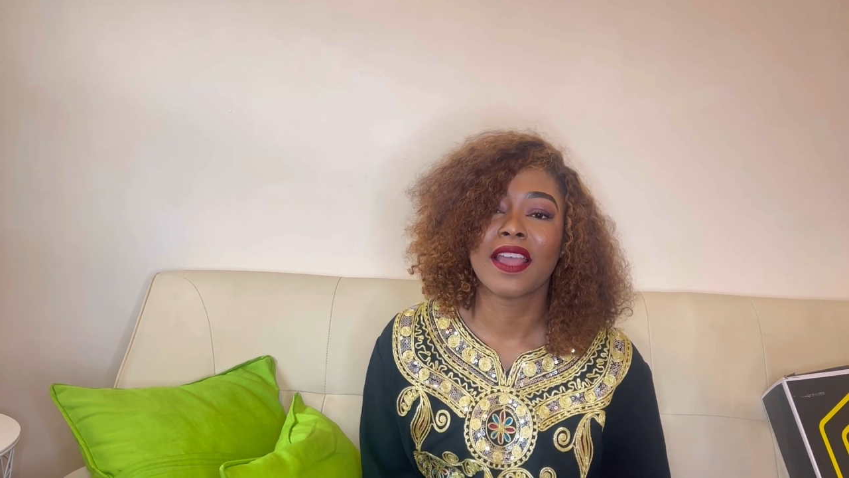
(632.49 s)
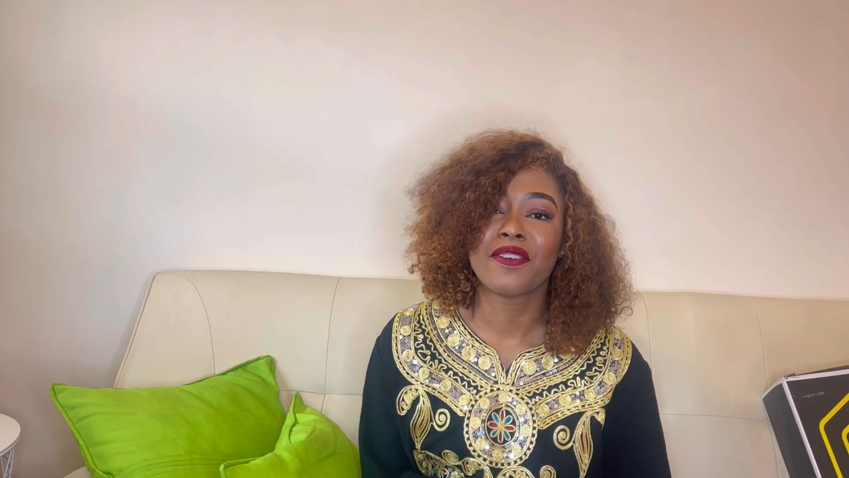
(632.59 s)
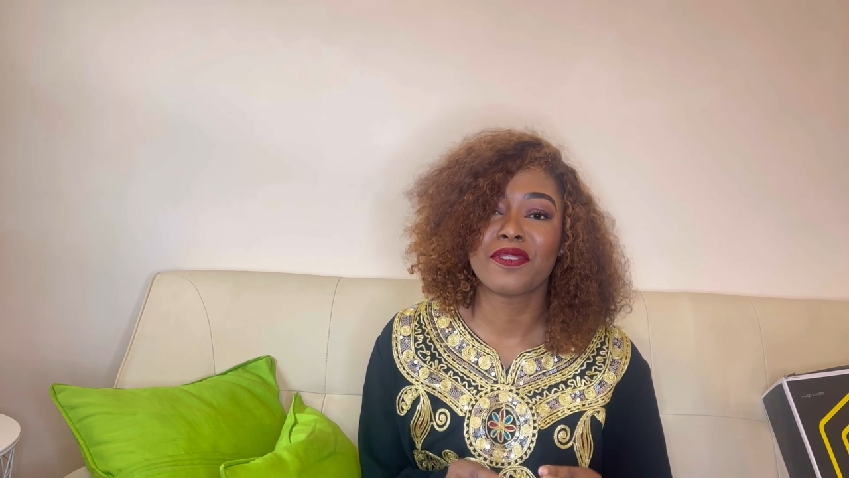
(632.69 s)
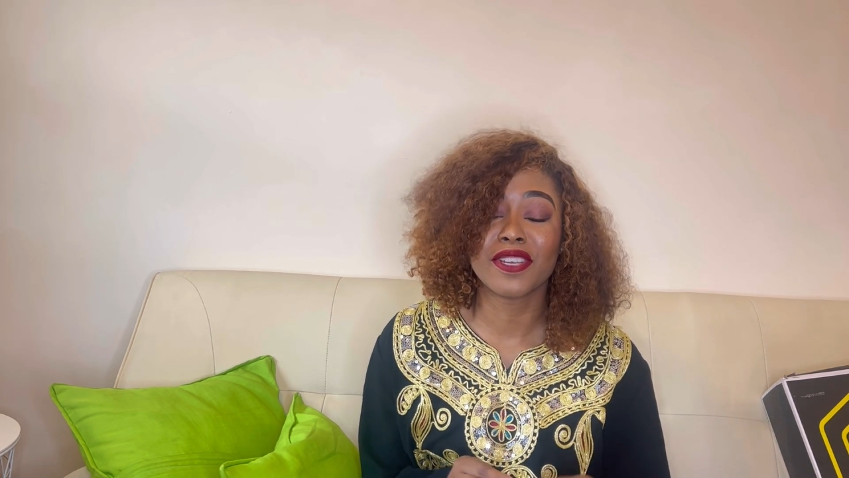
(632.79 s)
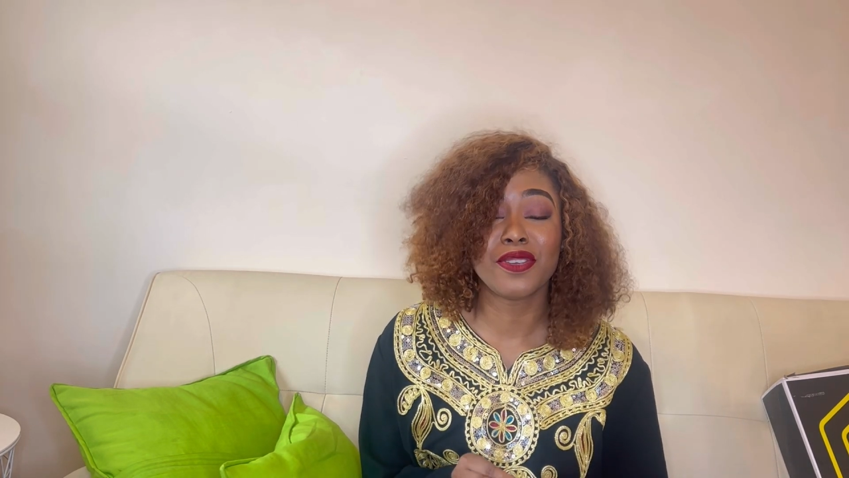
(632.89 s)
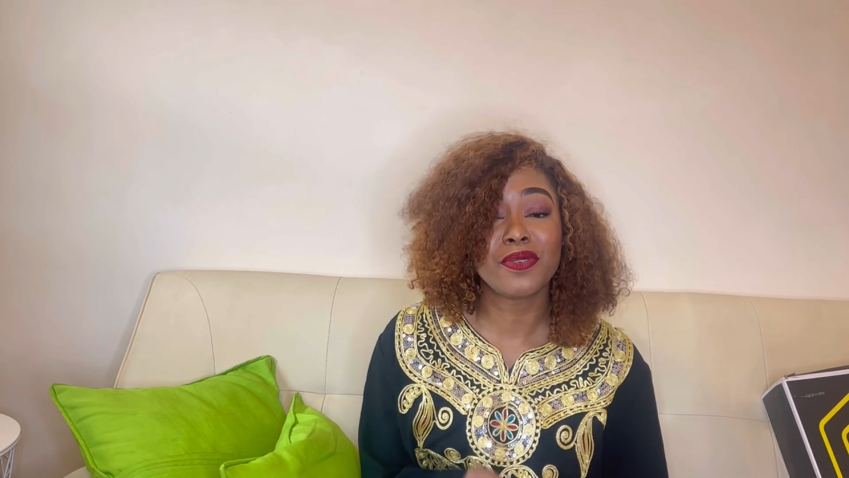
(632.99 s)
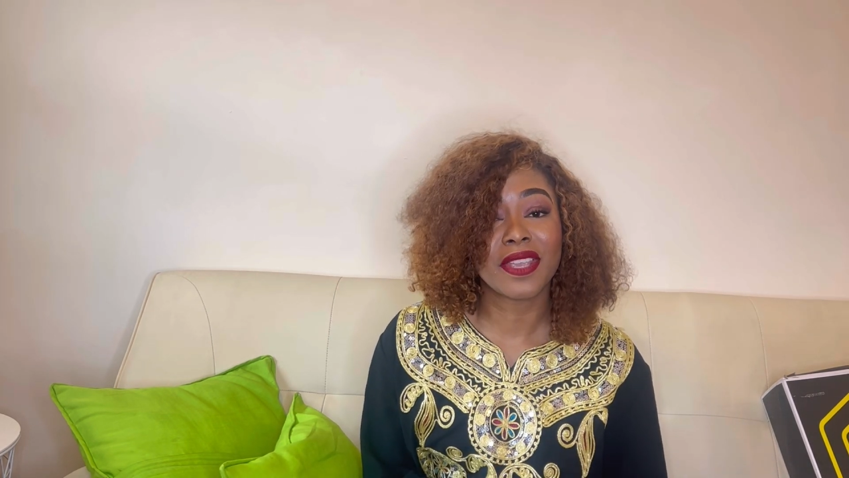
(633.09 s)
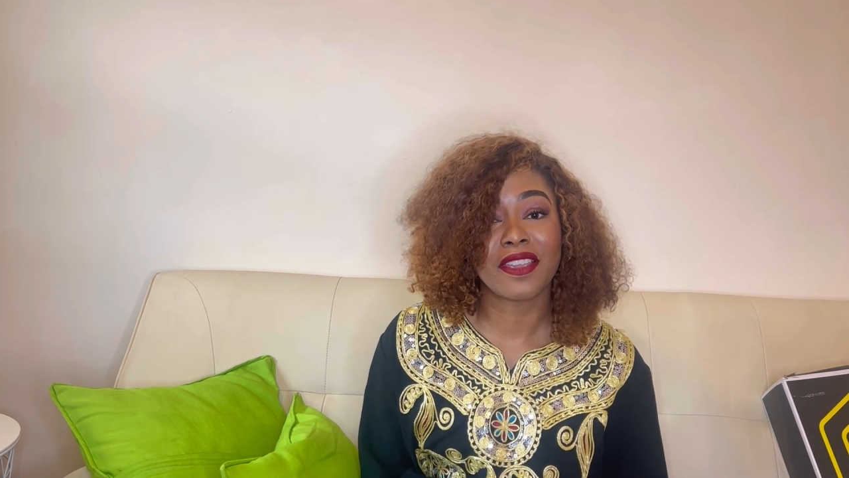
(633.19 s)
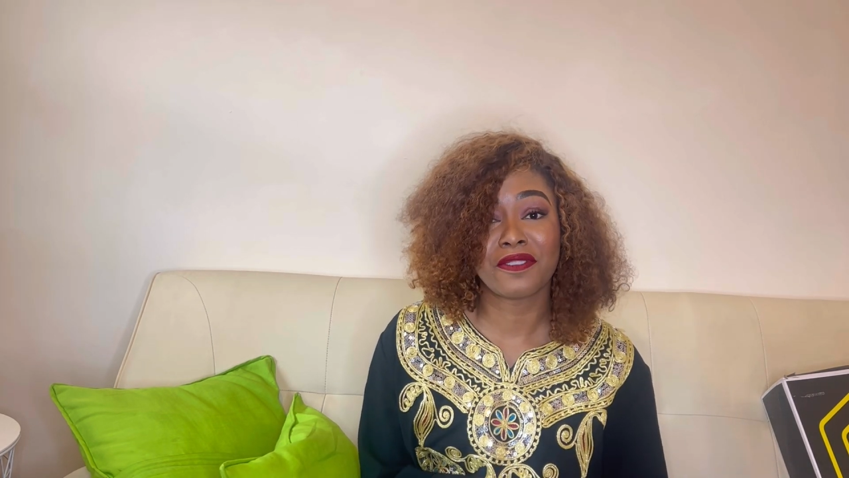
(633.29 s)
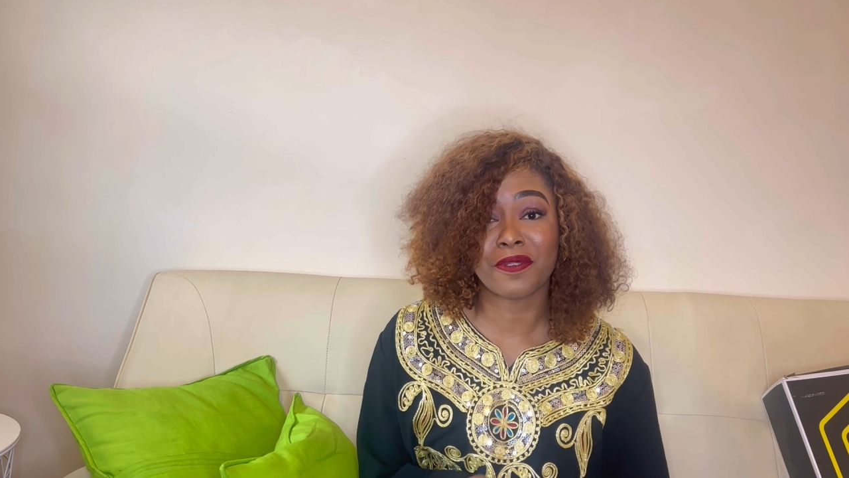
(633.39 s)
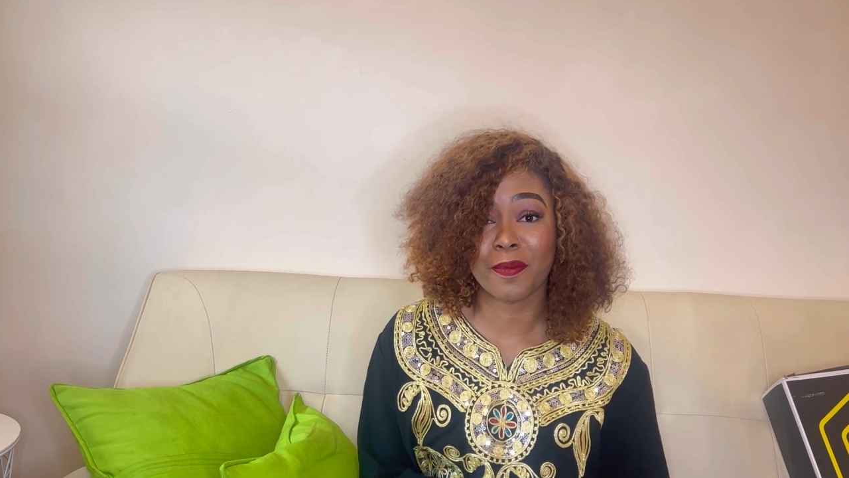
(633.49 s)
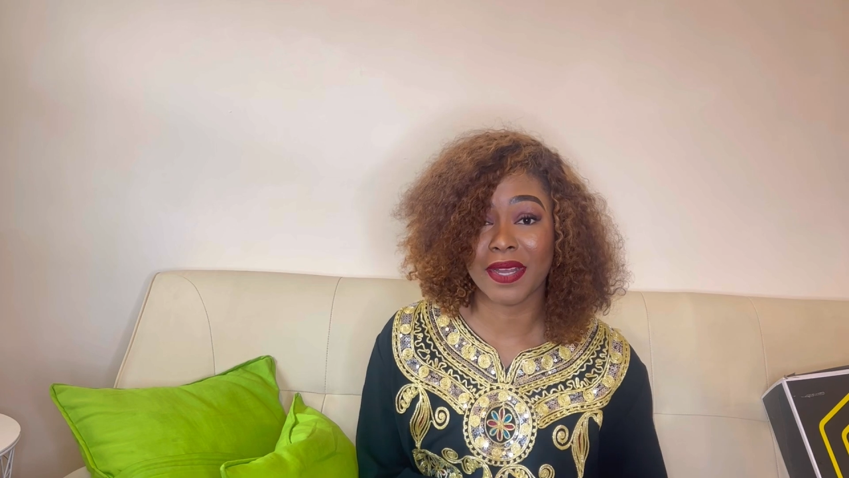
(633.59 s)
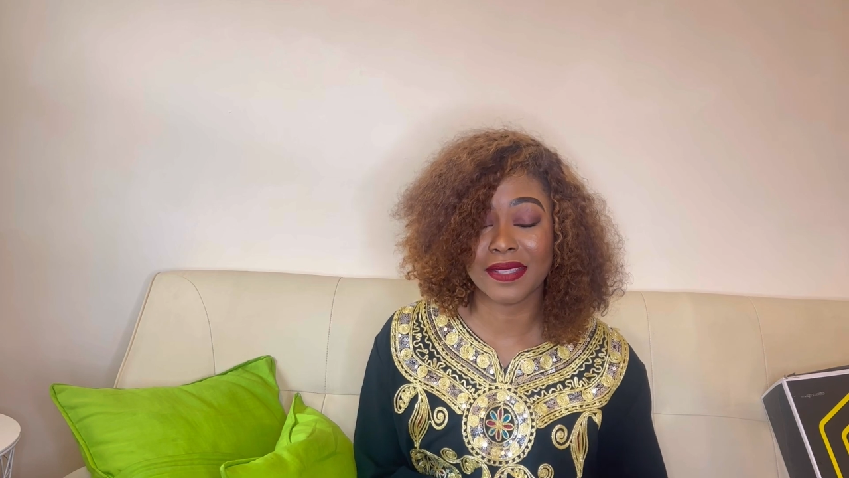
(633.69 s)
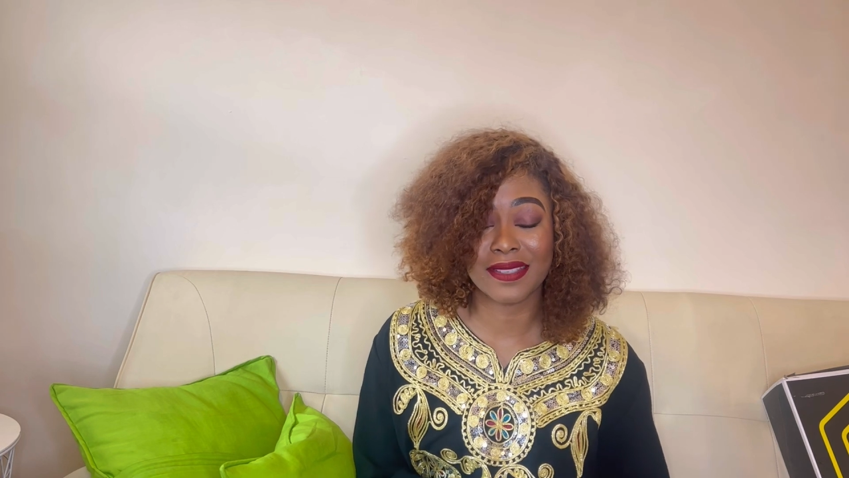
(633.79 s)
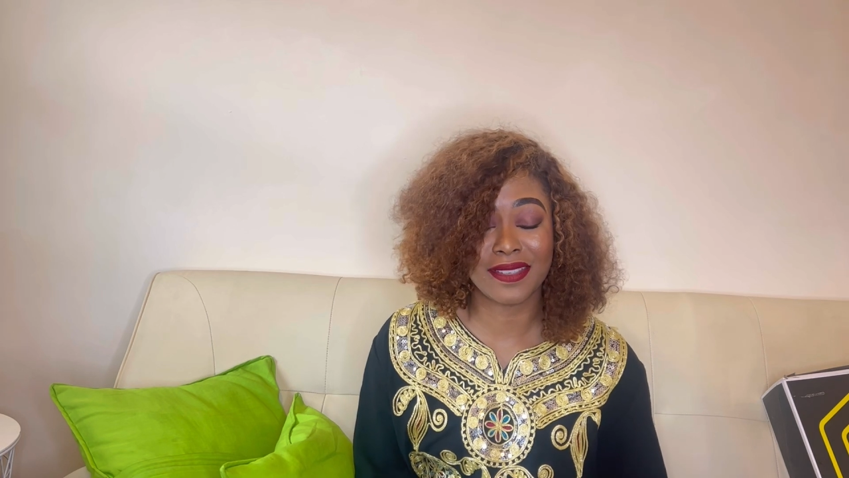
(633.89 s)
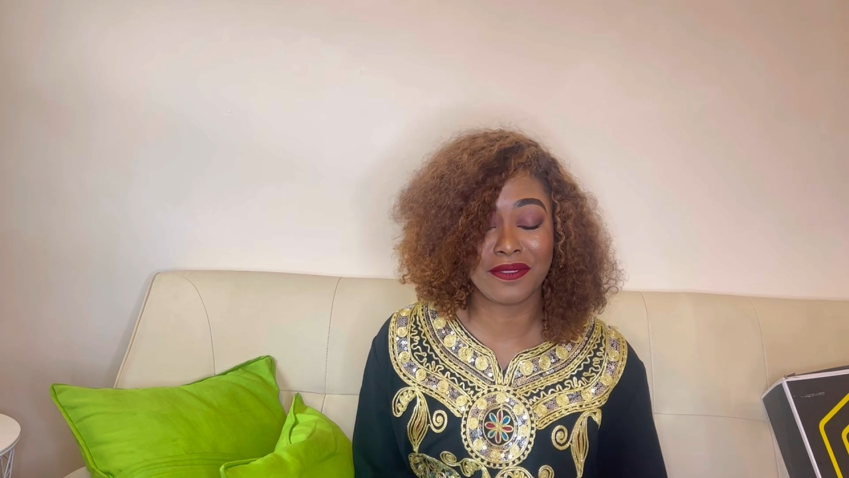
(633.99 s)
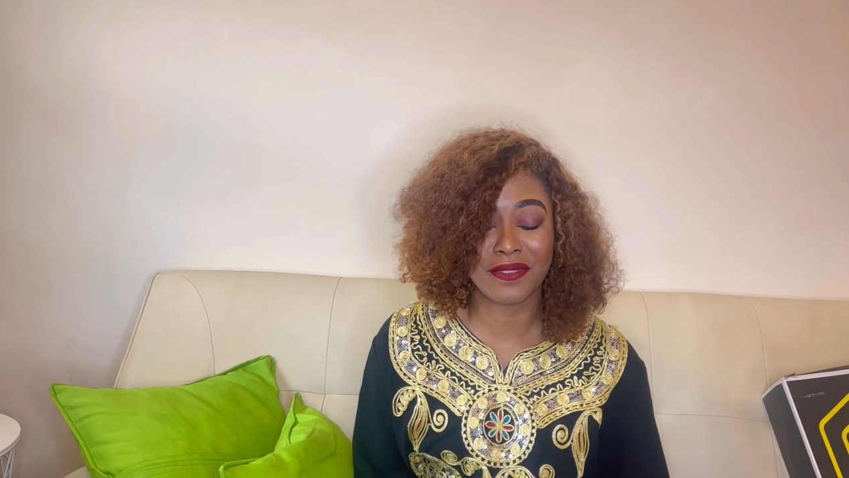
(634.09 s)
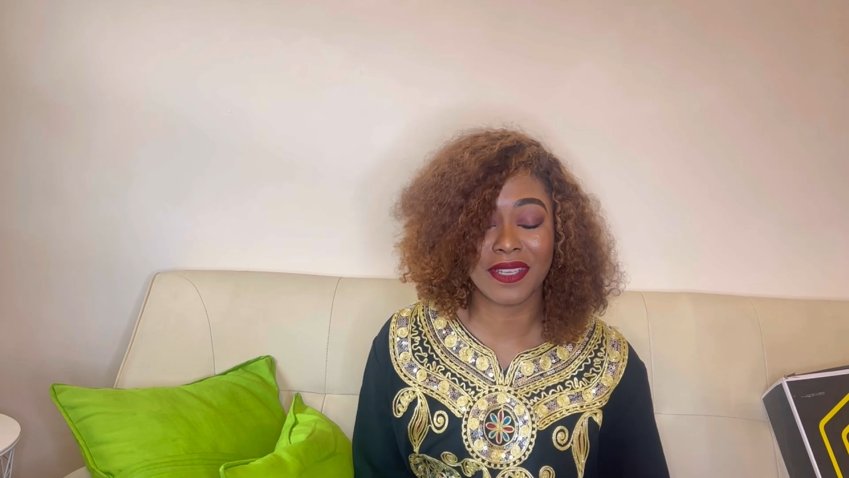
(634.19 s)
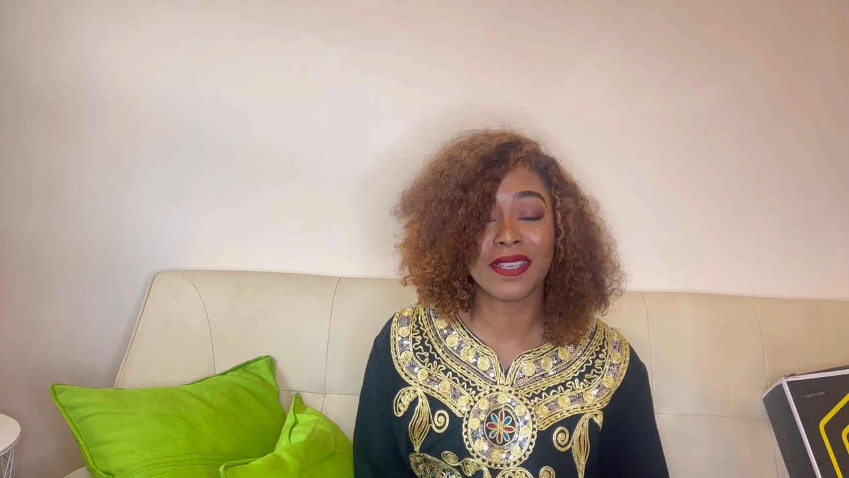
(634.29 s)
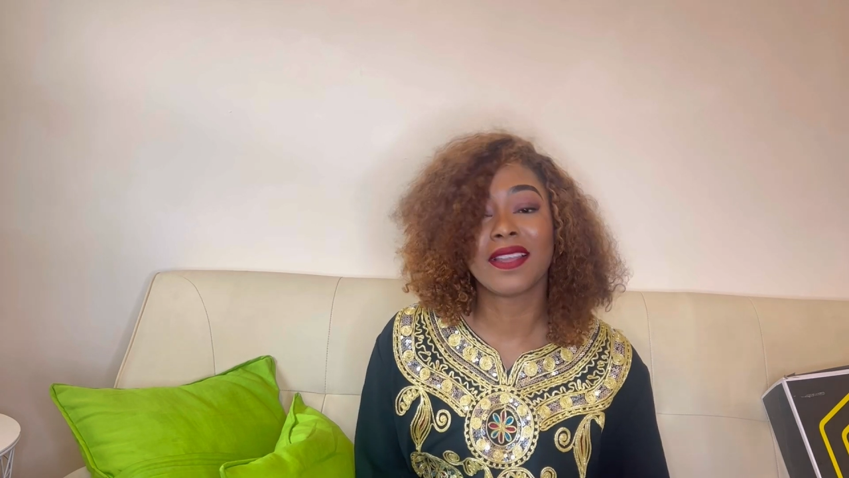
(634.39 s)
for the UK format
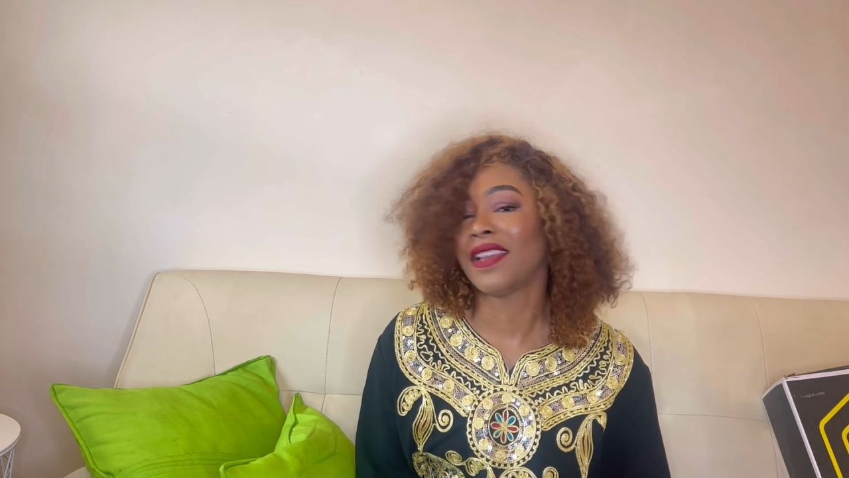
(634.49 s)
CV,